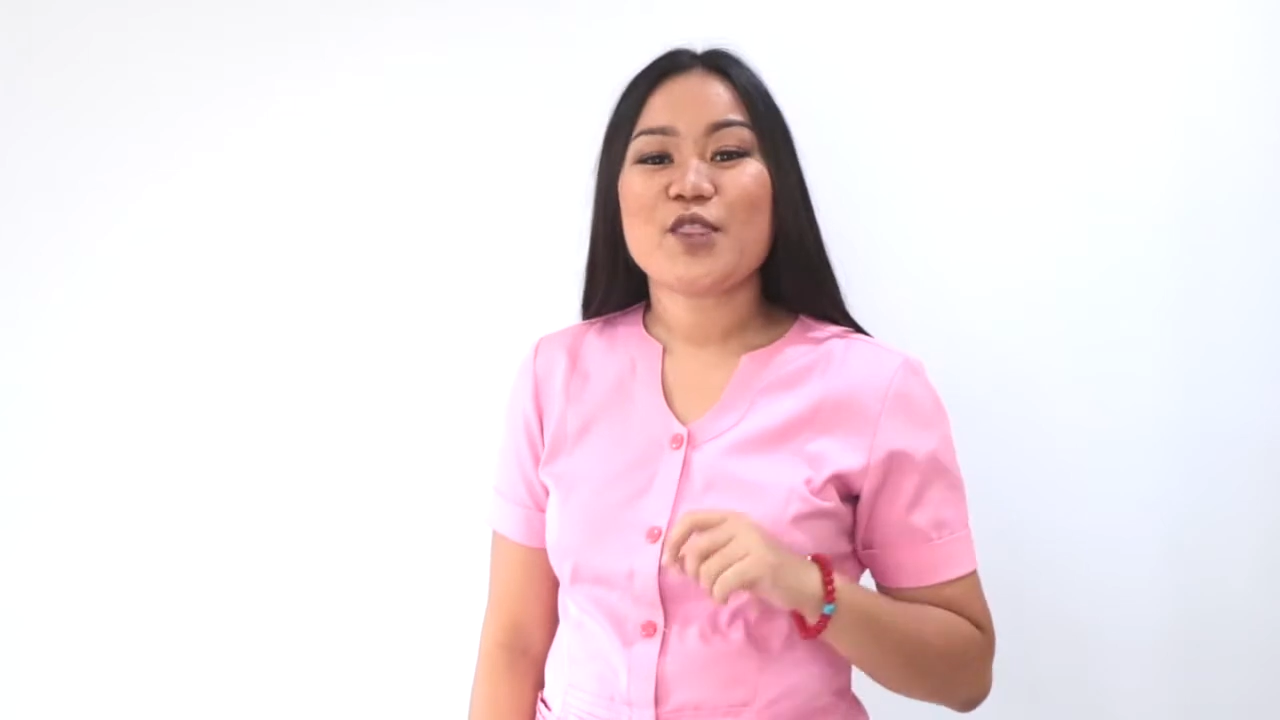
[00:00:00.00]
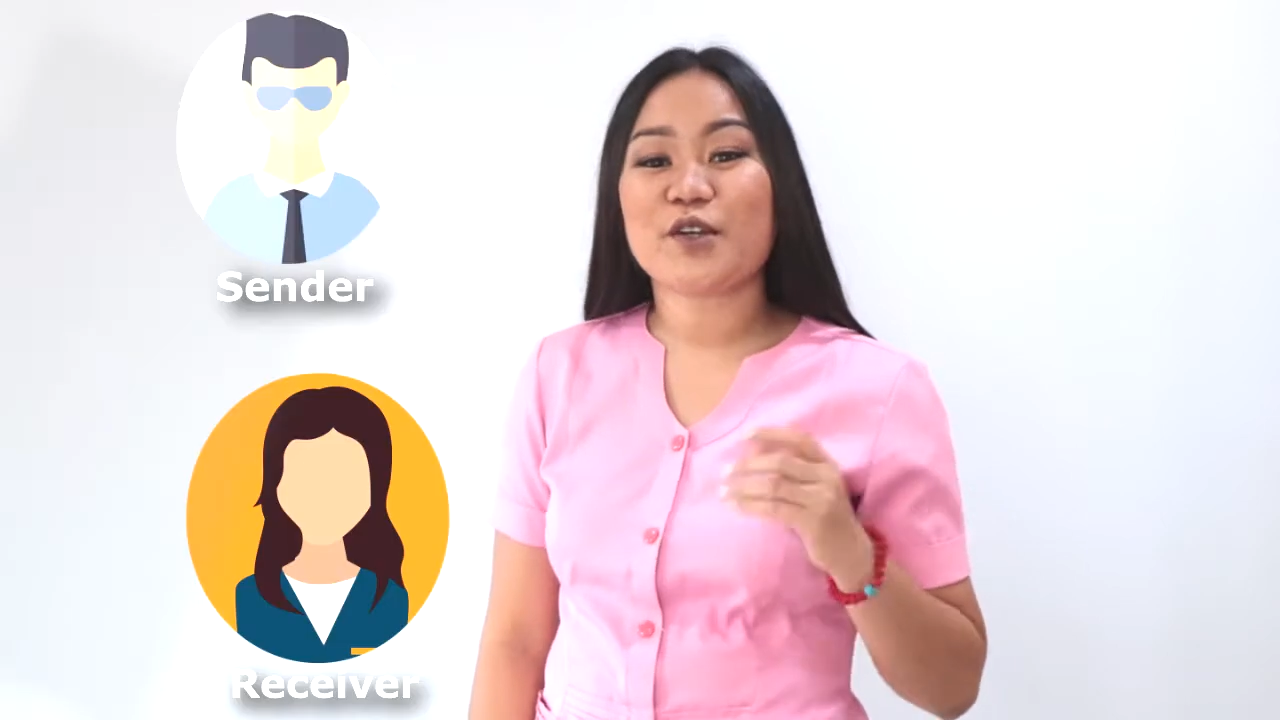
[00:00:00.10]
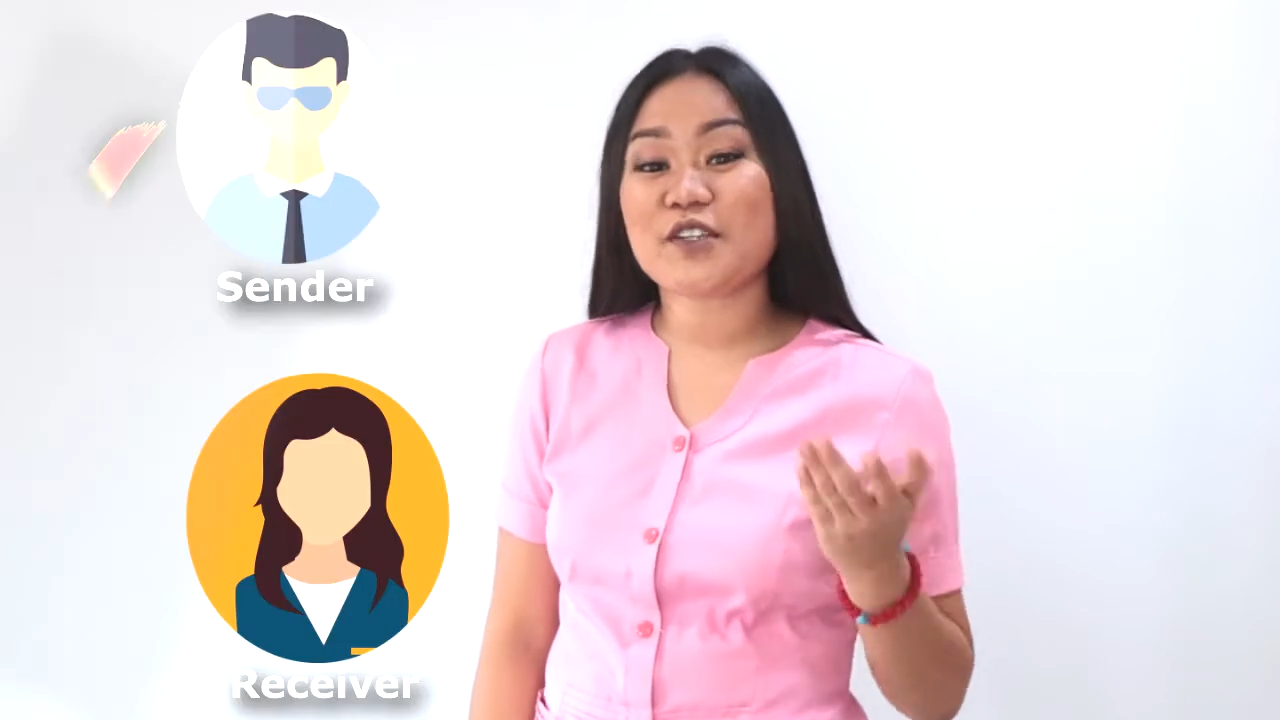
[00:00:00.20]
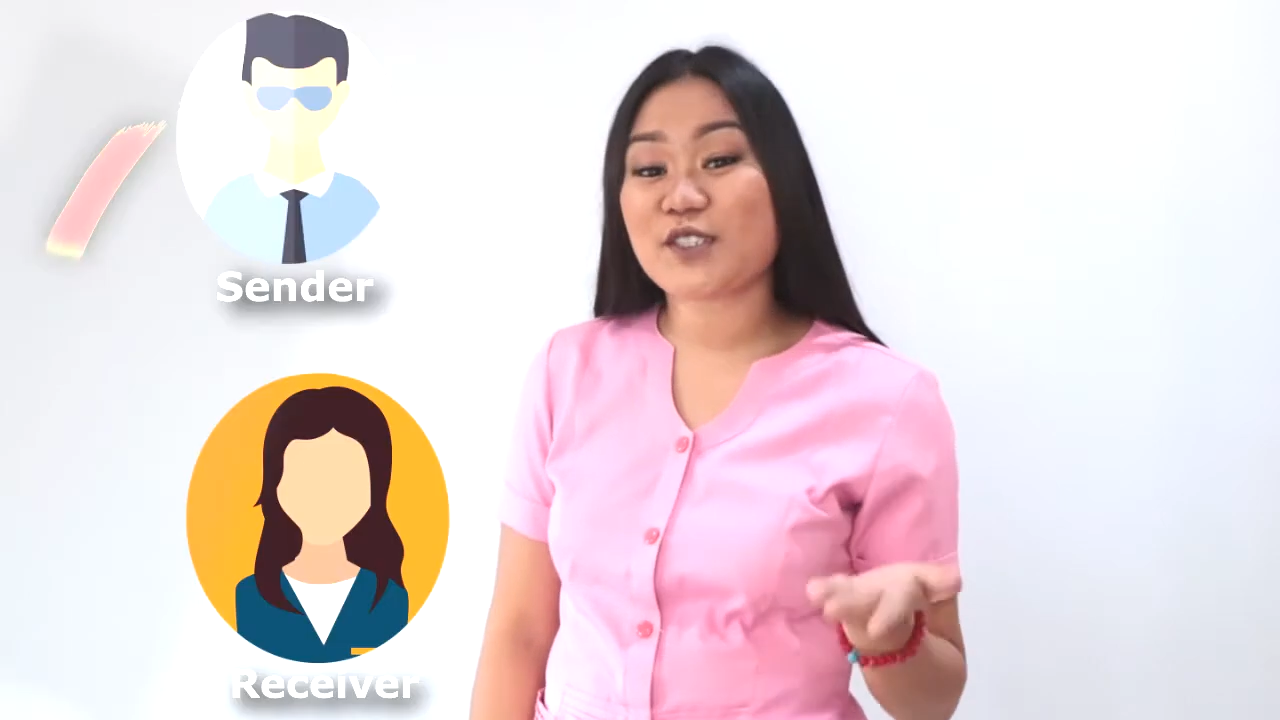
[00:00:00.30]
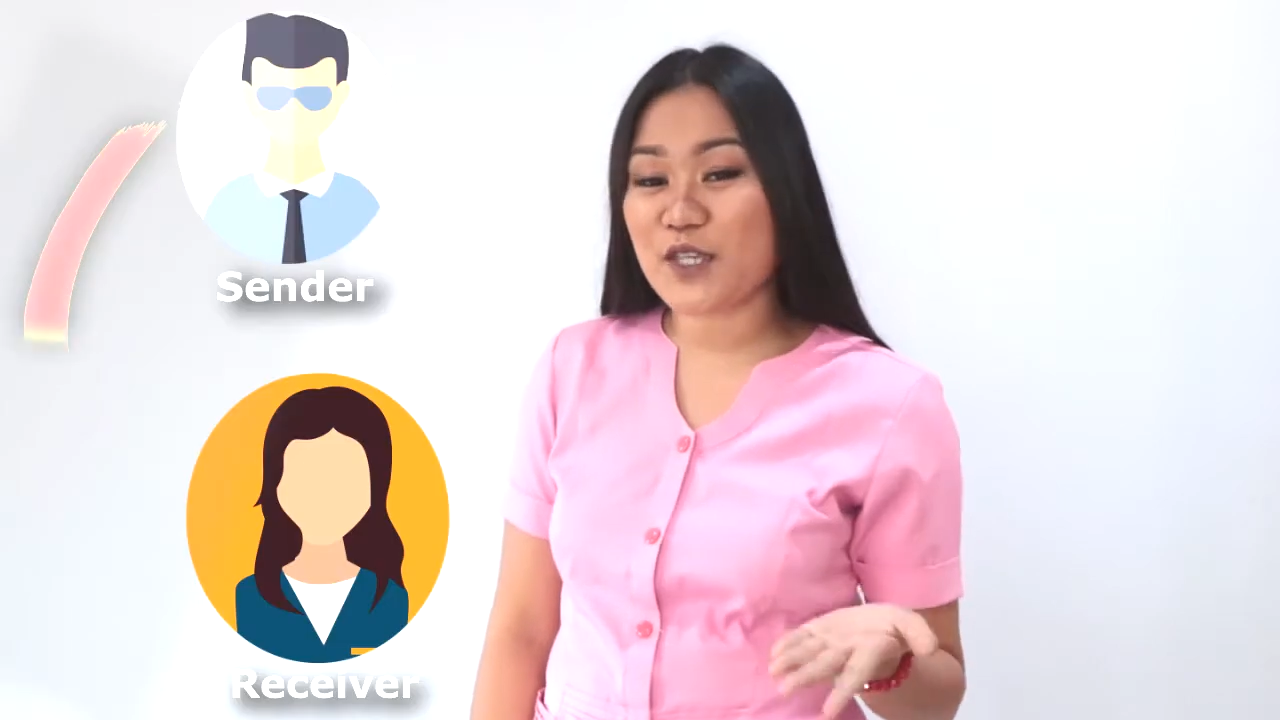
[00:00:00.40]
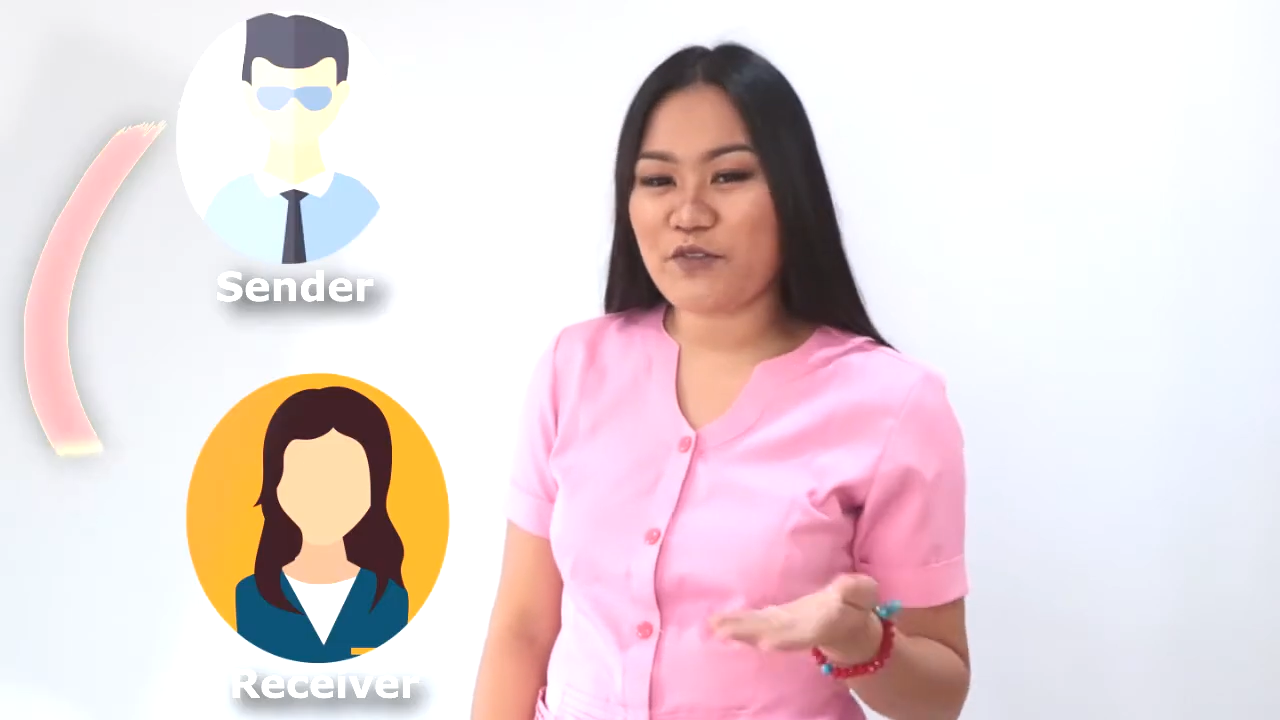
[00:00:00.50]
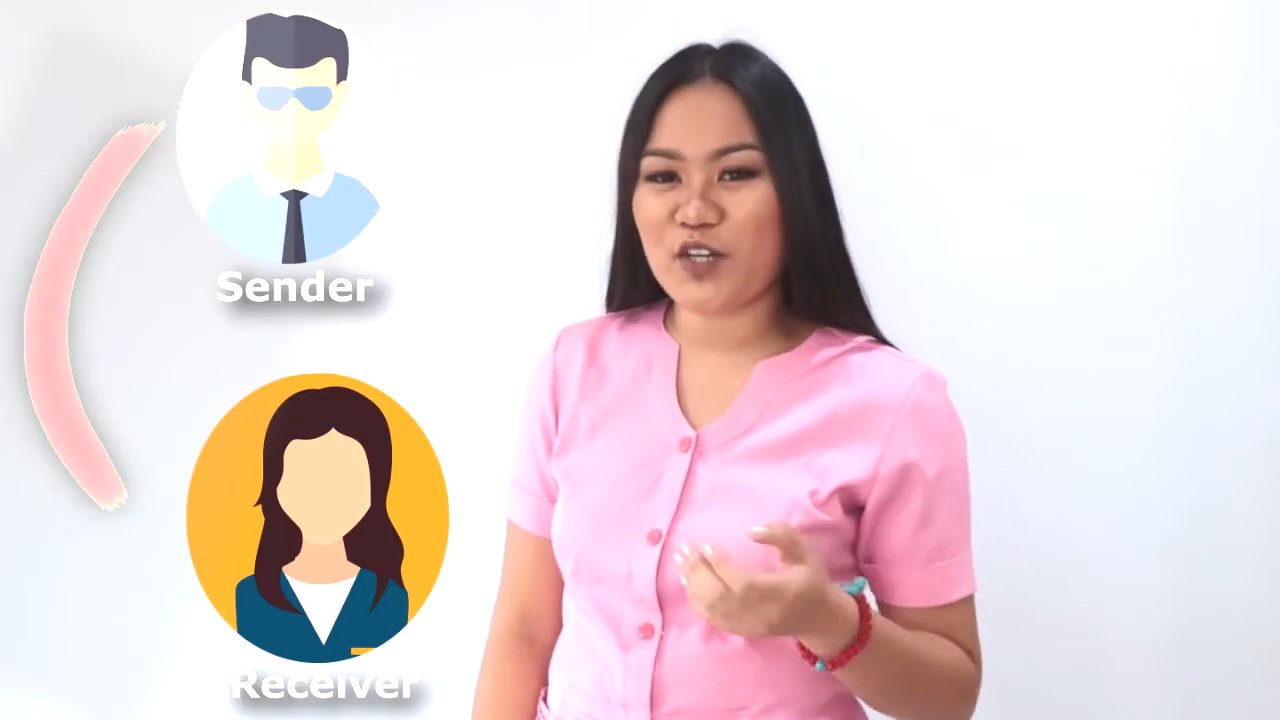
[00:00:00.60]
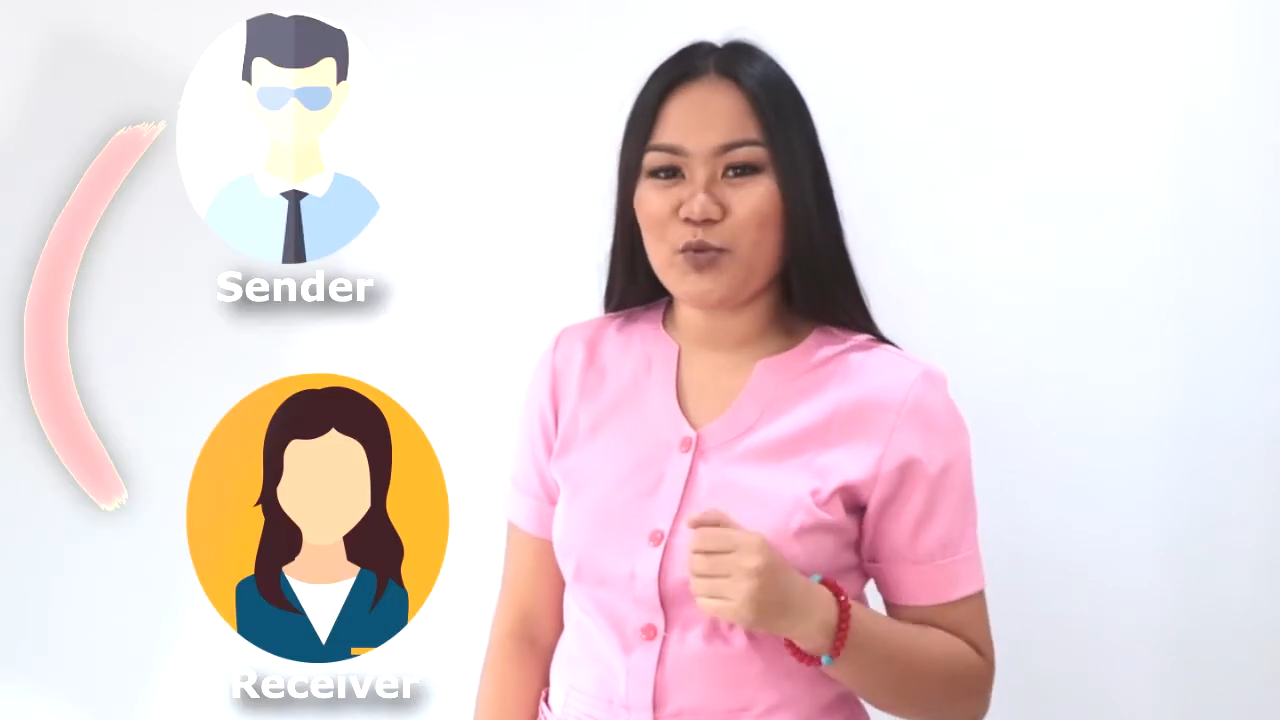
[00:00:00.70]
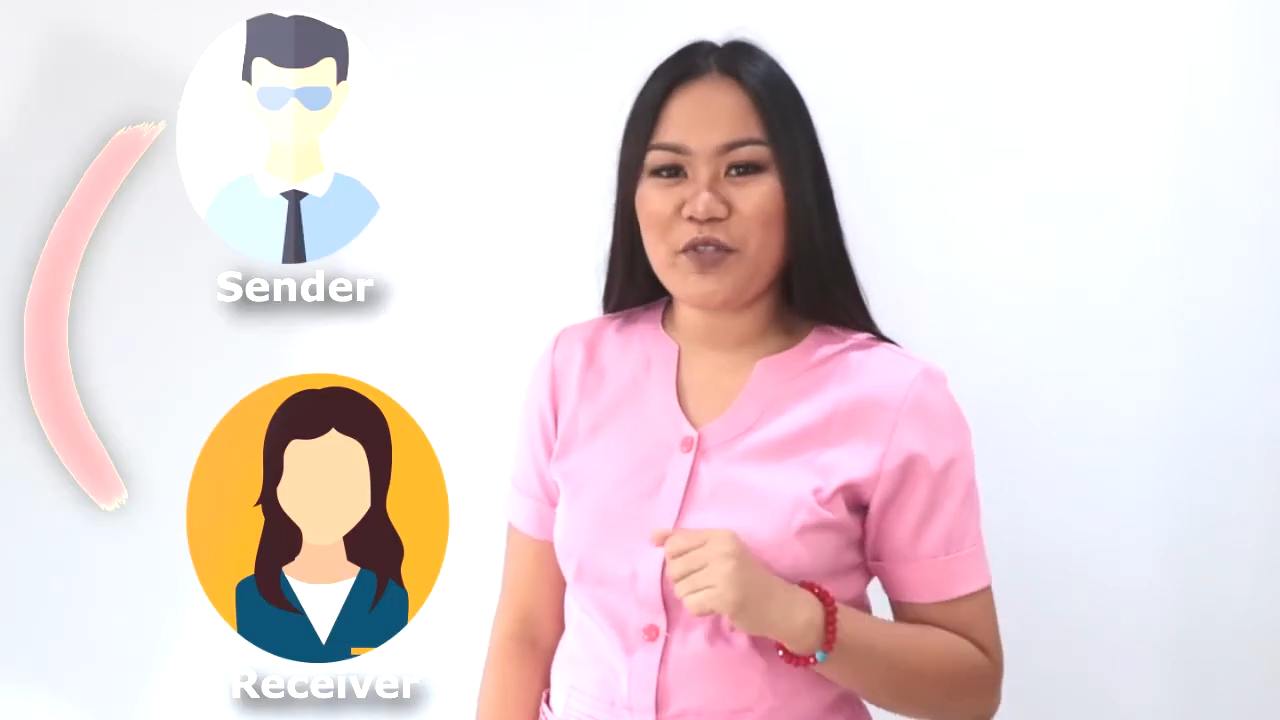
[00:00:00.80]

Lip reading: the receiver